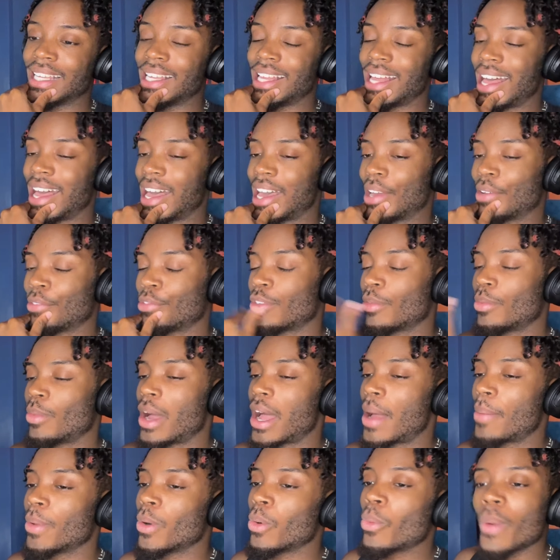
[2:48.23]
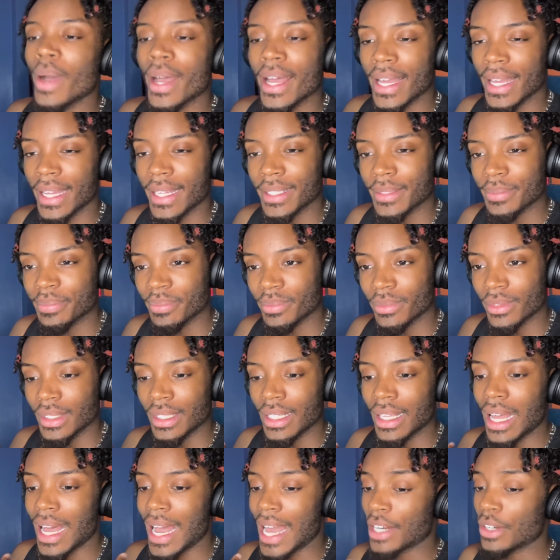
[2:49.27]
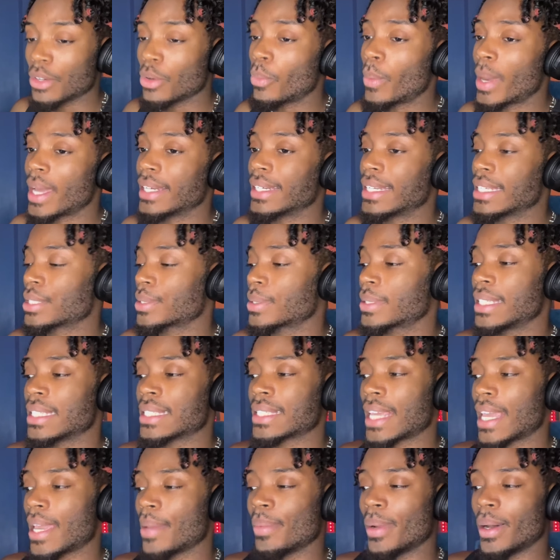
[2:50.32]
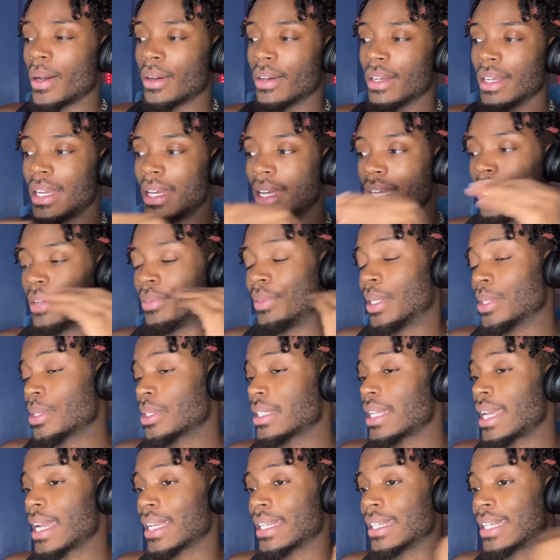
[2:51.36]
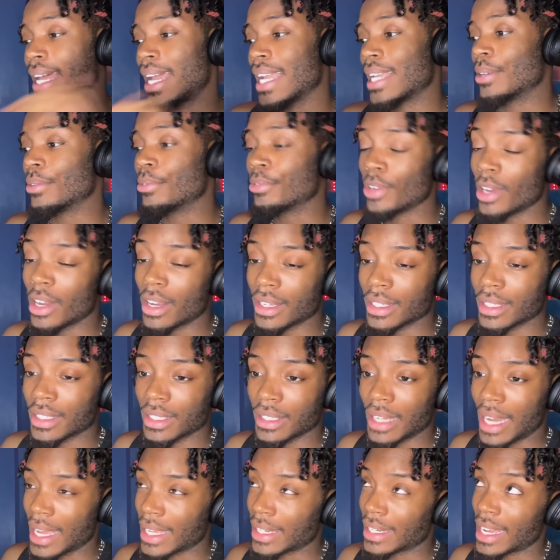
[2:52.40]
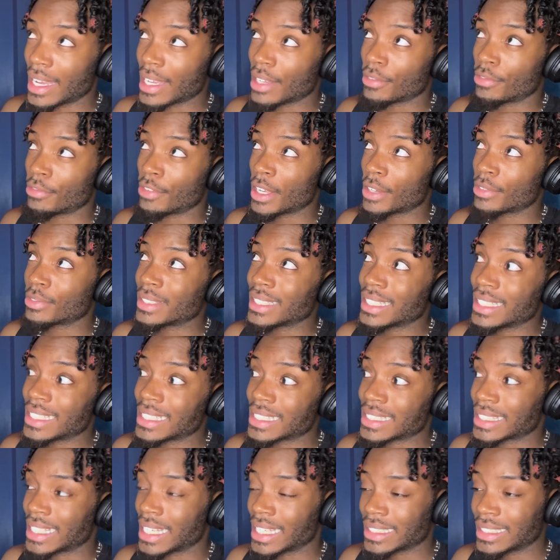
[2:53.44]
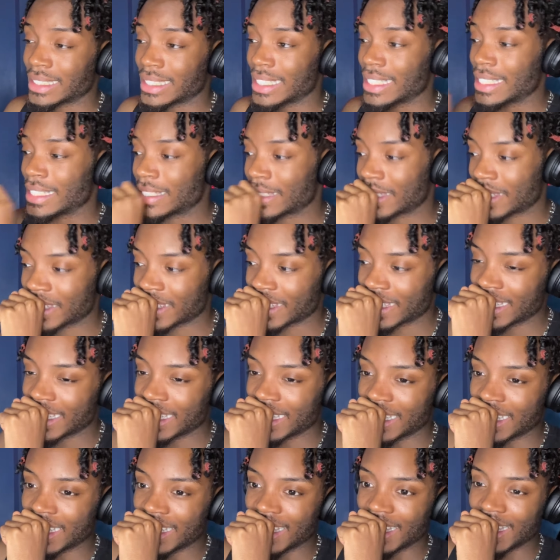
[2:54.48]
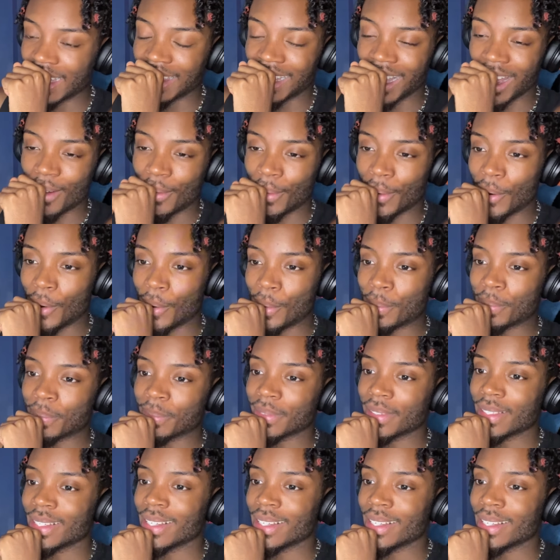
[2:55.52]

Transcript: And from what I'm aware, I don't know when this came out, if this was like 1950s, 60s, in that realm.